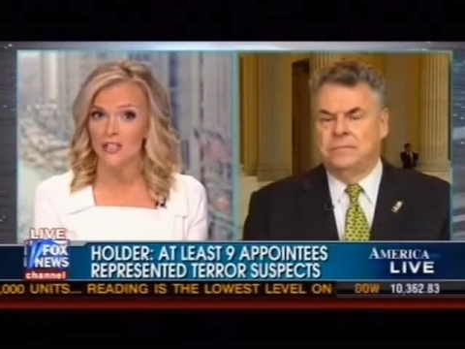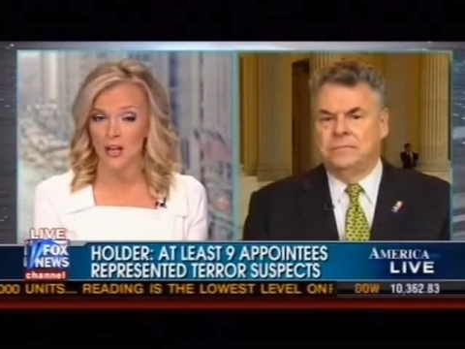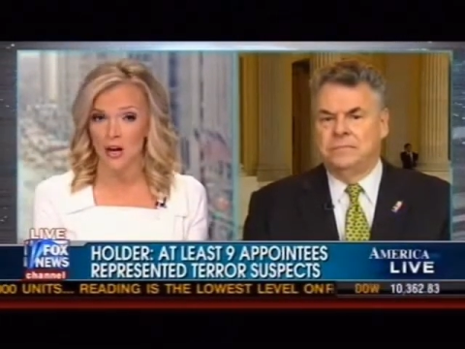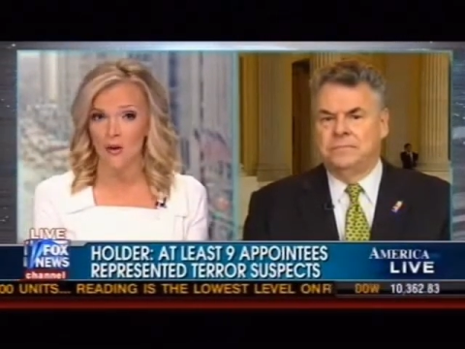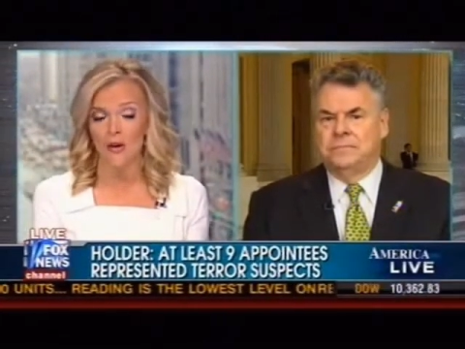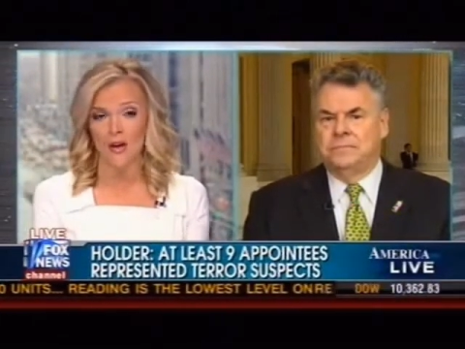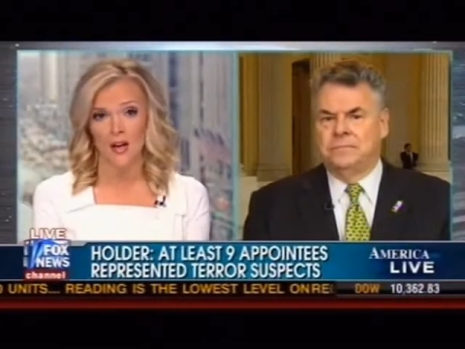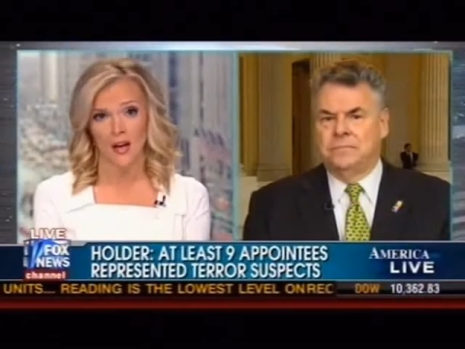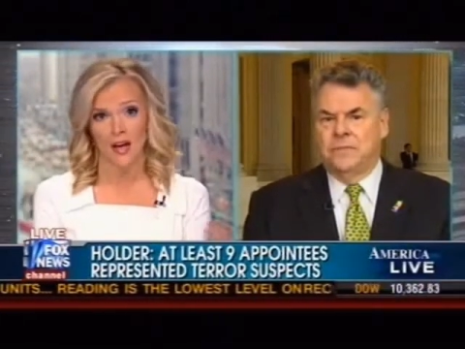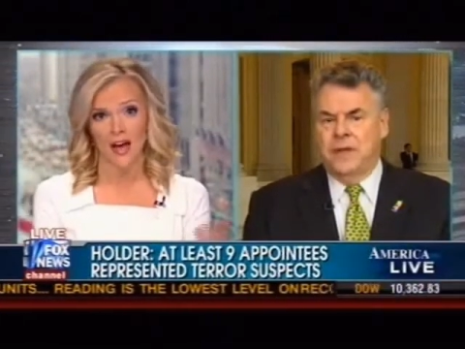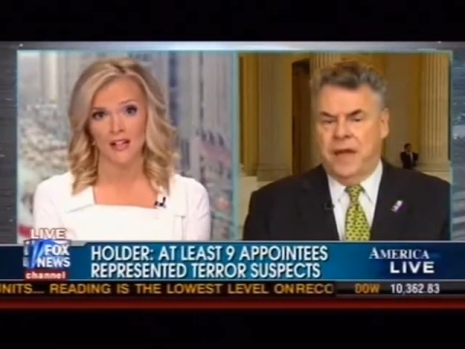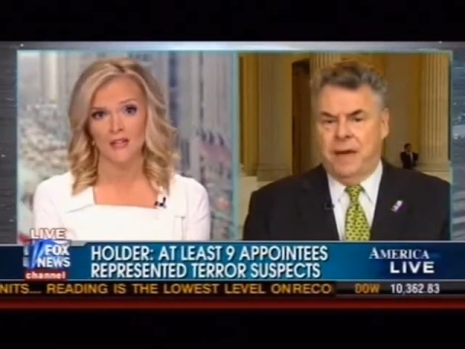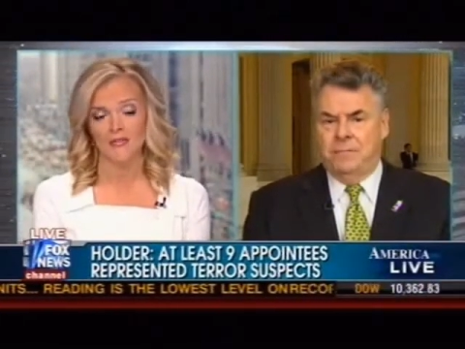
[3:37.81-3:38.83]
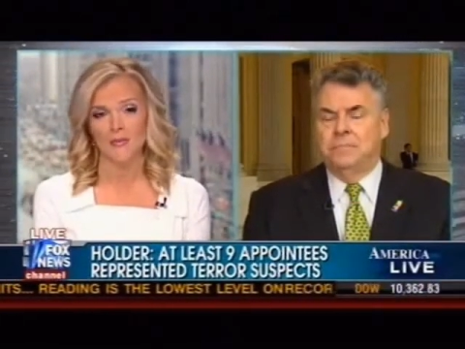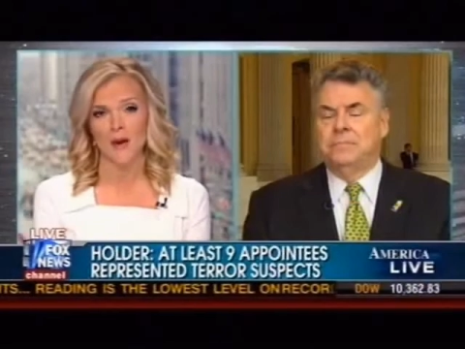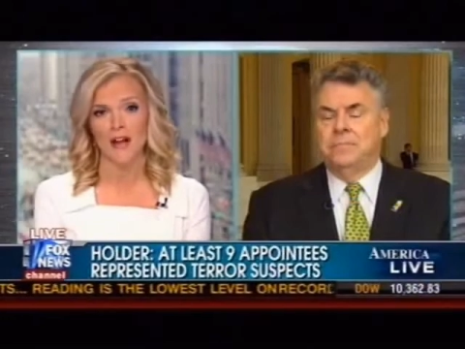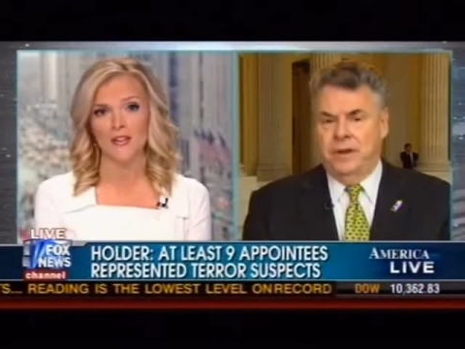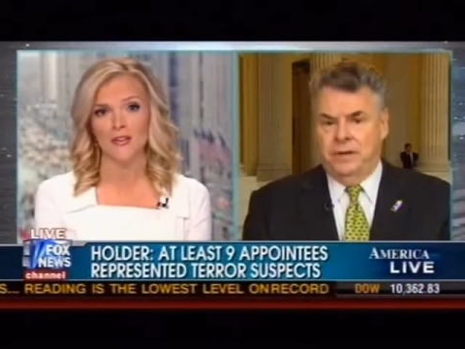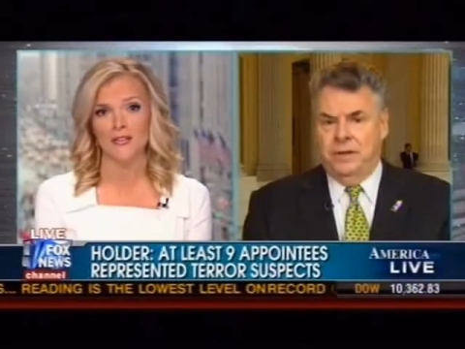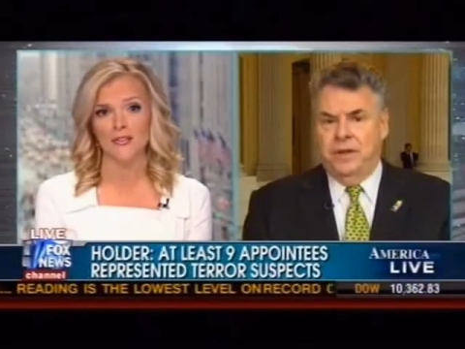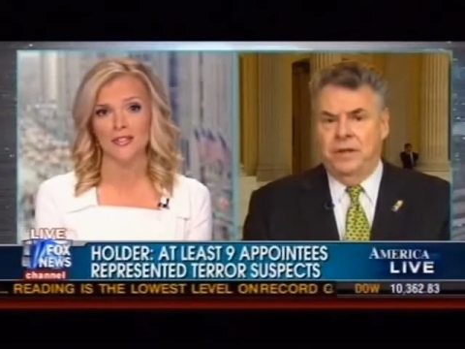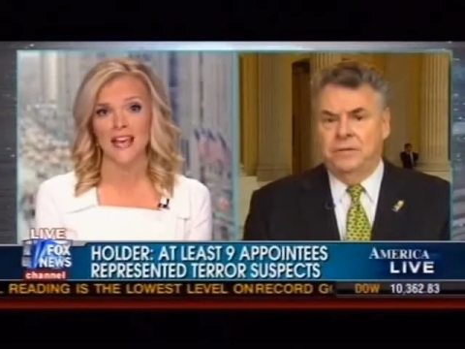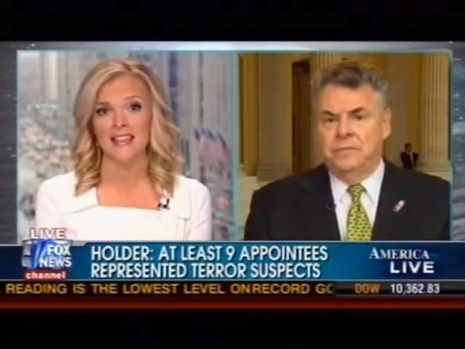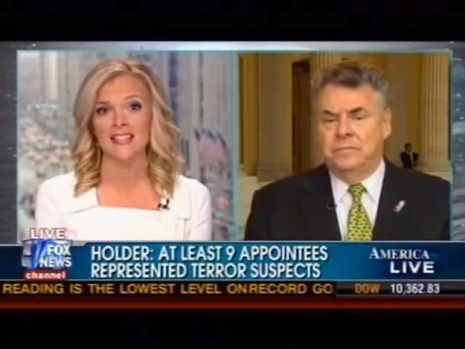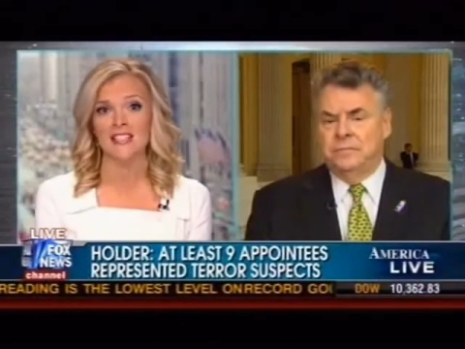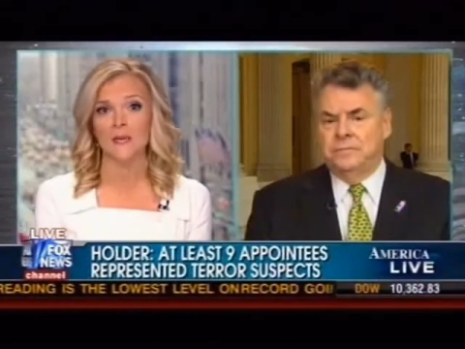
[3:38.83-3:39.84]
Speaker 1: So how do you uh, respond to those who
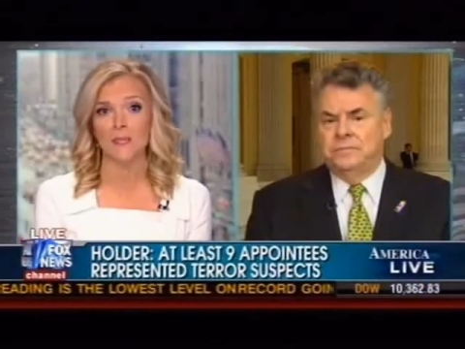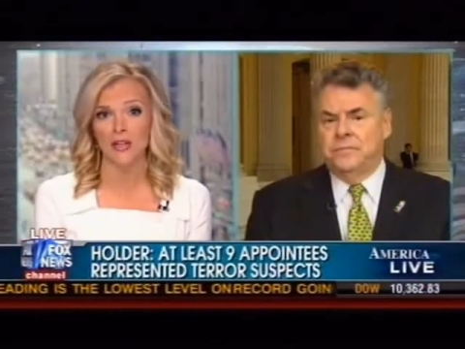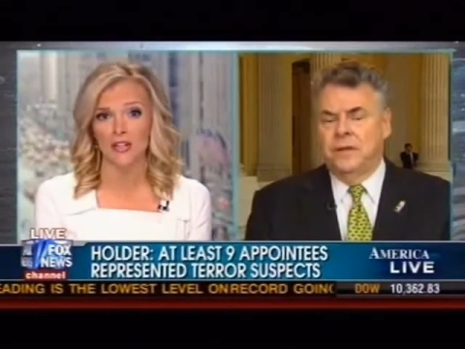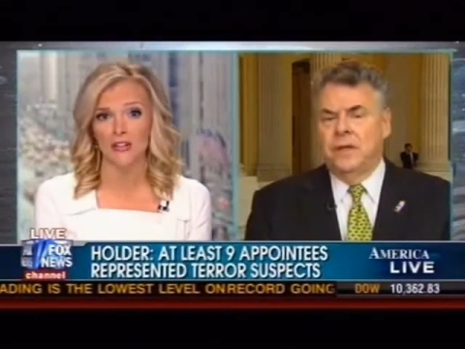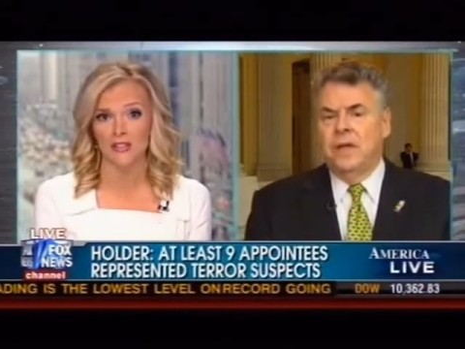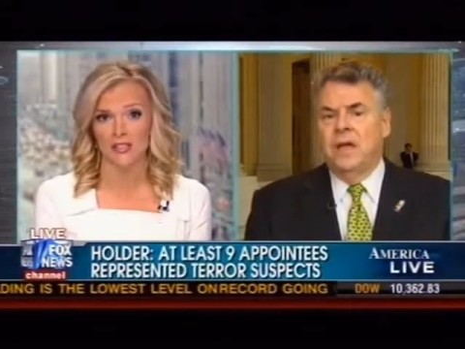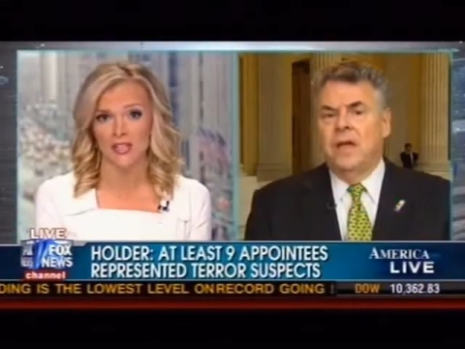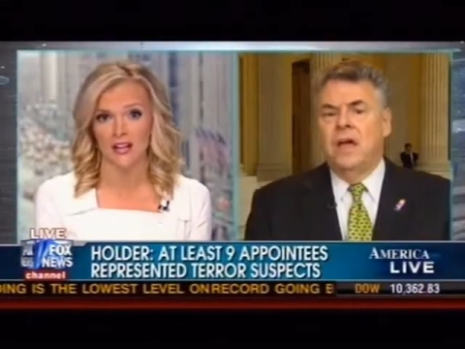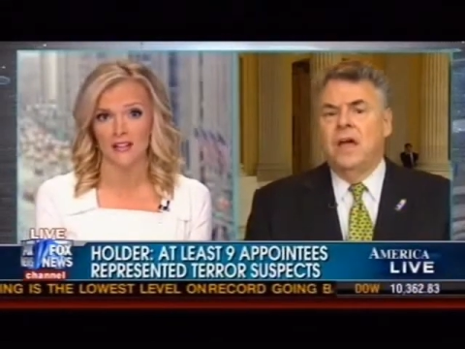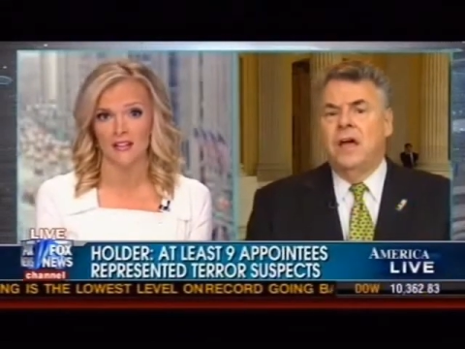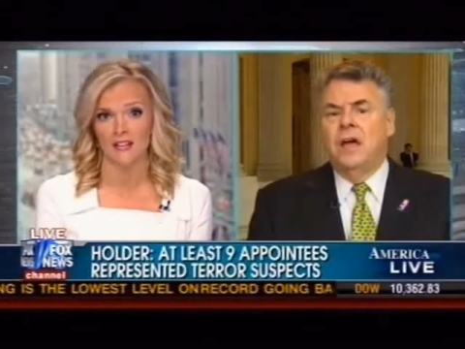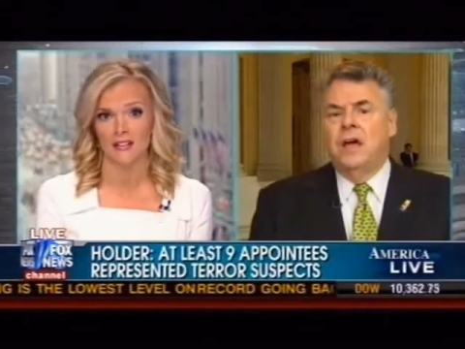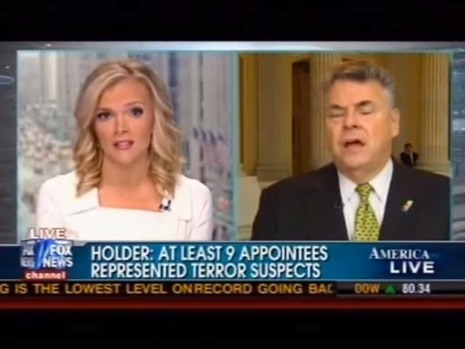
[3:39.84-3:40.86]
say this is a political stunt?